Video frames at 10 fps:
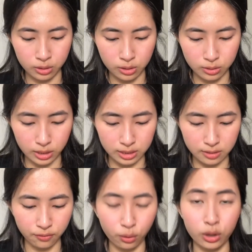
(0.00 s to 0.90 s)
So this
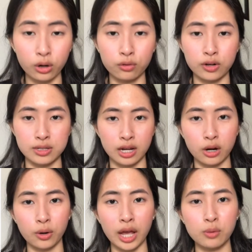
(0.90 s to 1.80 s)
is 4 over
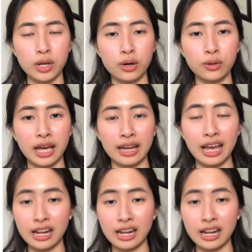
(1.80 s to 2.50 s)
0, and we know that